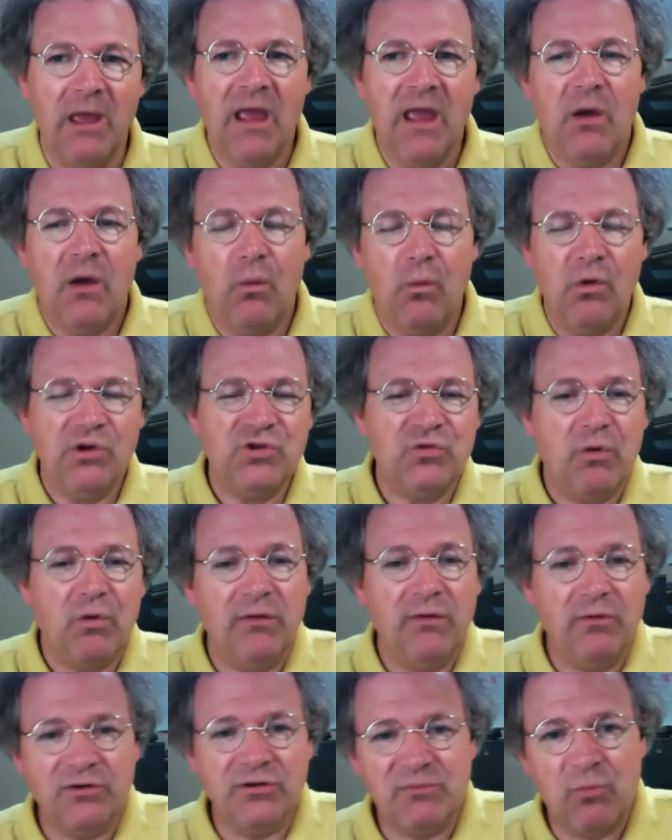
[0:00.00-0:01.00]
which
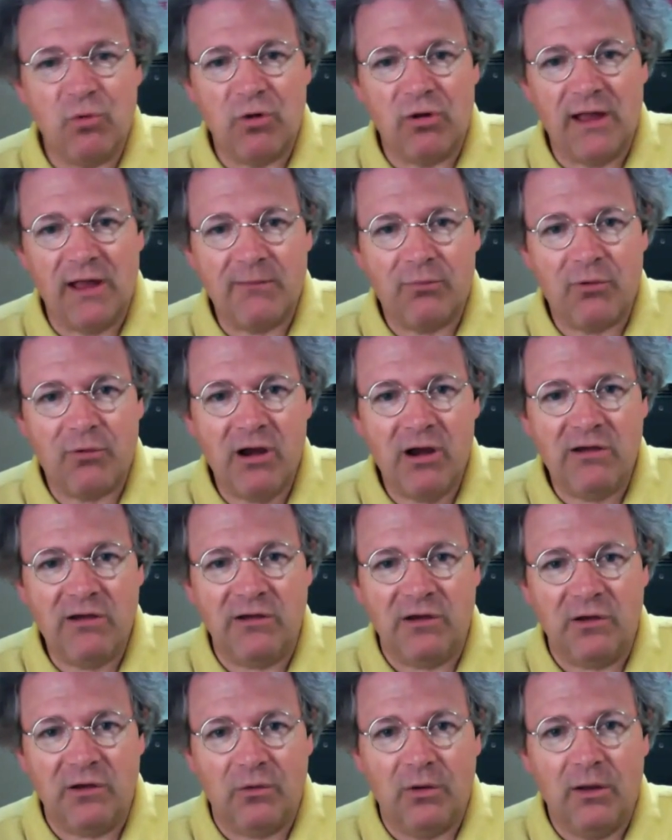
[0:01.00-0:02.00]
one looks more like prey
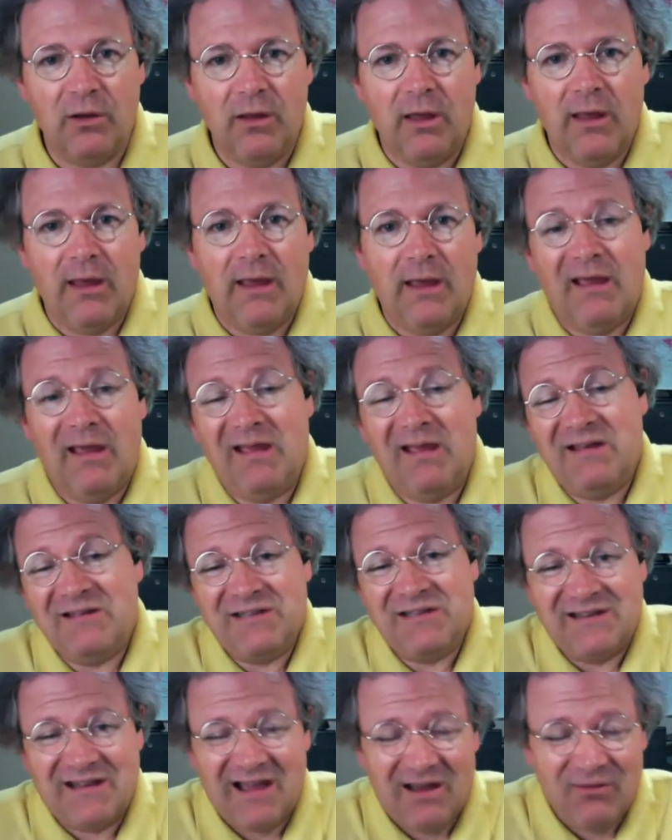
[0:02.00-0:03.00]
to you? And it's
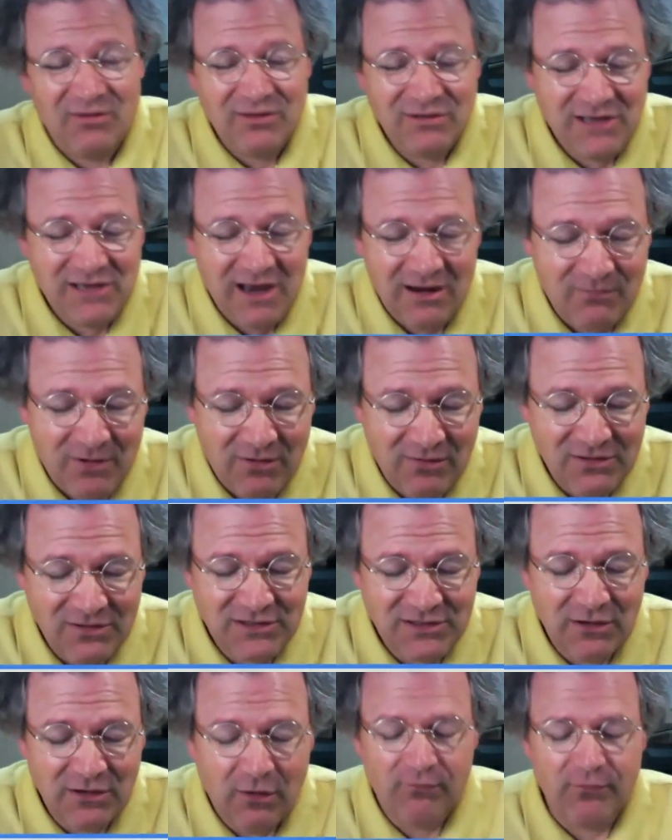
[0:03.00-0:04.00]
the guy with his head buried in
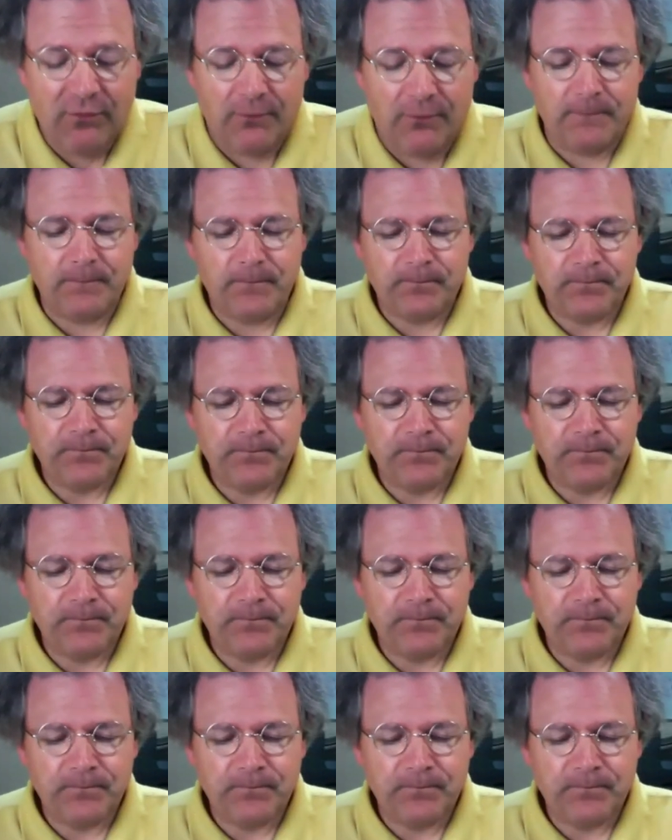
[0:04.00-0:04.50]
the cell phone.